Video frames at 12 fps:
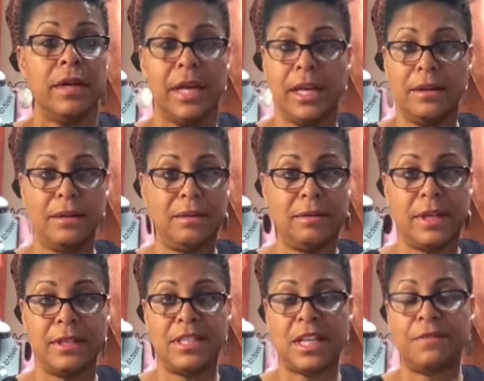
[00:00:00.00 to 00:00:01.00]
and
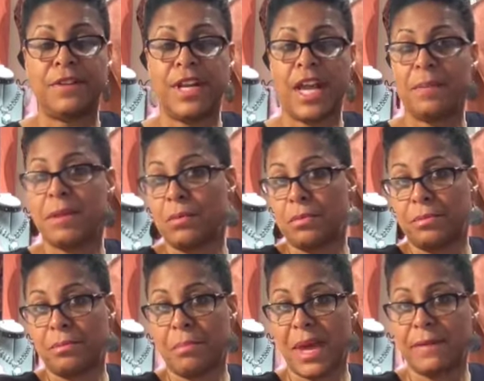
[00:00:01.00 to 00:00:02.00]
instead of the name it
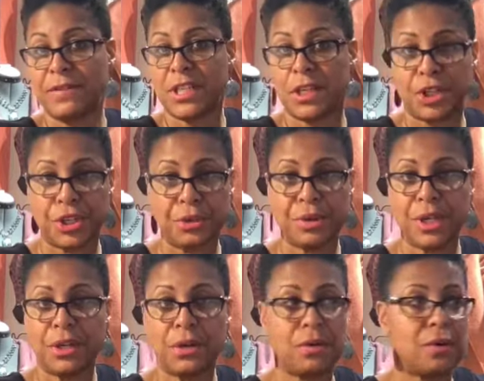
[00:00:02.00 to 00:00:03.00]
may have said
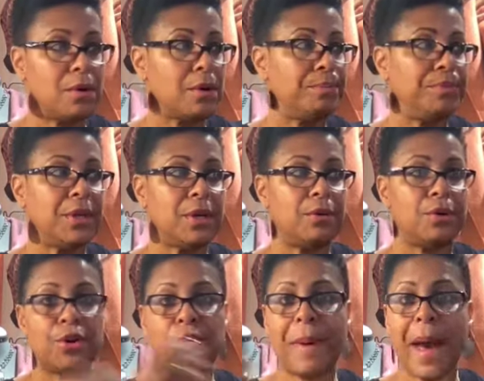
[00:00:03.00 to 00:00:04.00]
cutie or you know
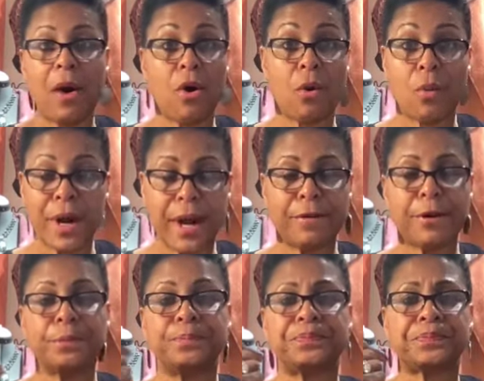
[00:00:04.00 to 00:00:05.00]
girl power or
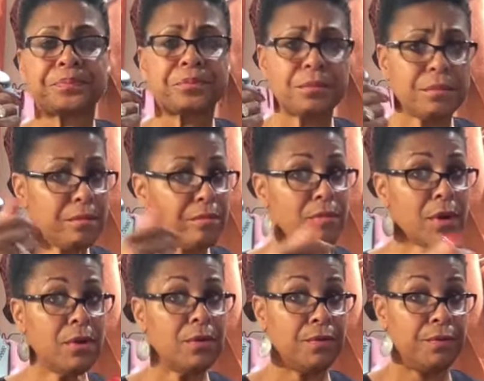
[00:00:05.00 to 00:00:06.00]
whatever
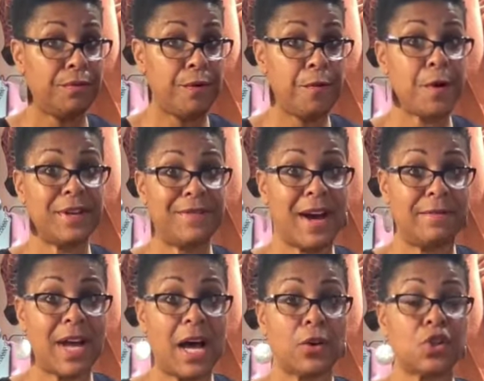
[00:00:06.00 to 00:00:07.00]
for
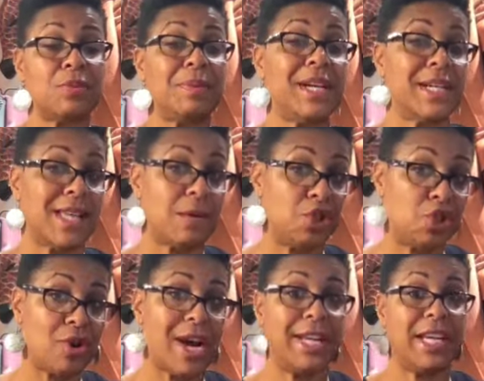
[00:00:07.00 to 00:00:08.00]
$45 because I
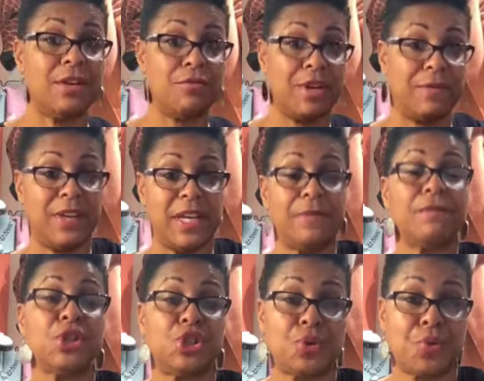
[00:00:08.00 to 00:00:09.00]
was trying to get rid of the
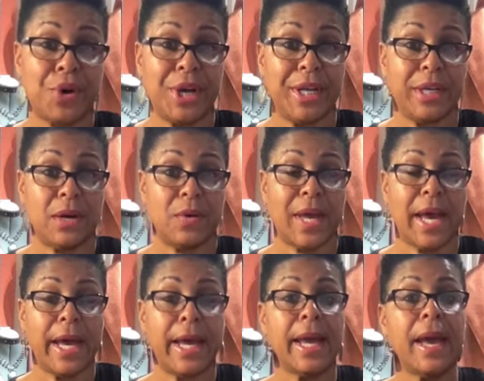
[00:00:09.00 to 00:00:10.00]
inventory
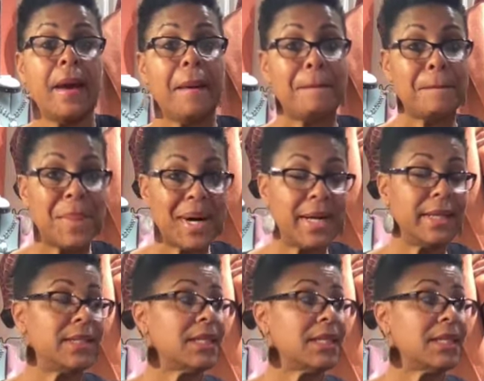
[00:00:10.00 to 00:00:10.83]
okay but